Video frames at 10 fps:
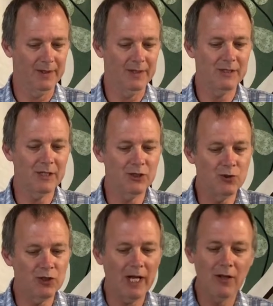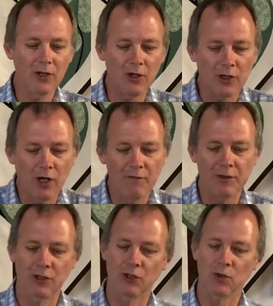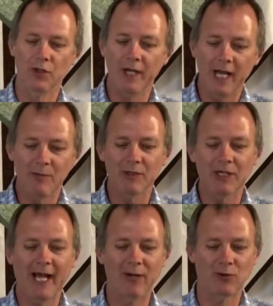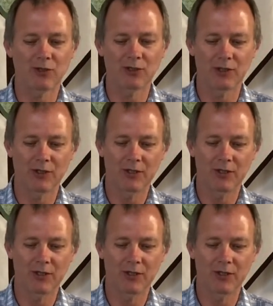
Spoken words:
It says, "You shall not covet your neighbour's house.